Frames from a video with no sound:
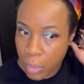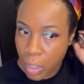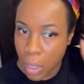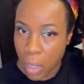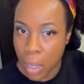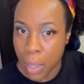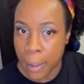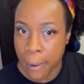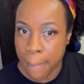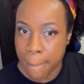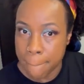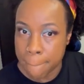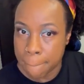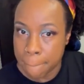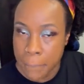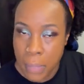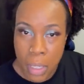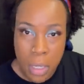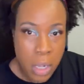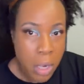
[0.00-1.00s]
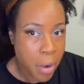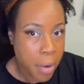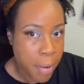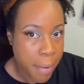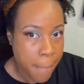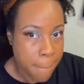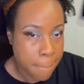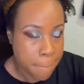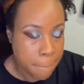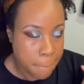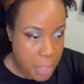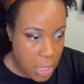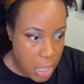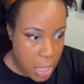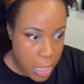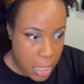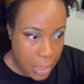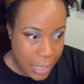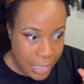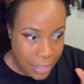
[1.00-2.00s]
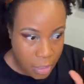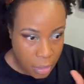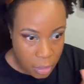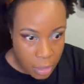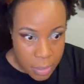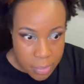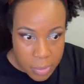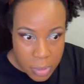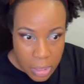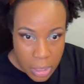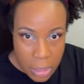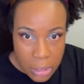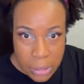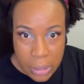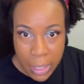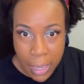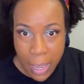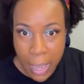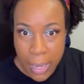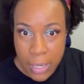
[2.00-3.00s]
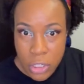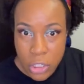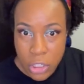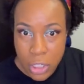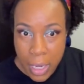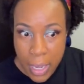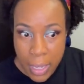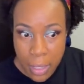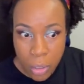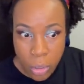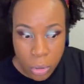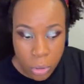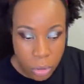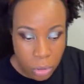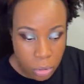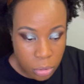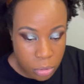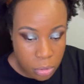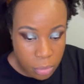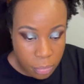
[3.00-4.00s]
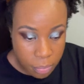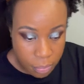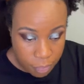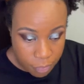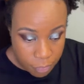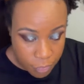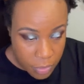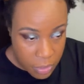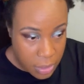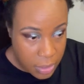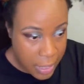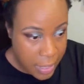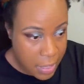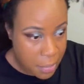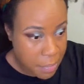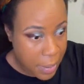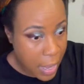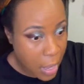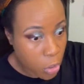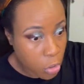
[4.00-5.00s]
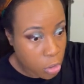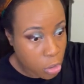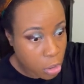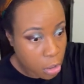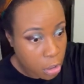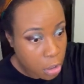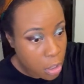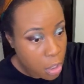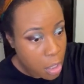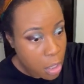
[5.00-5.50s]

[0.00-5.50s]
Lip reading: But like the lipsticks, the eyeshadows, setting powder,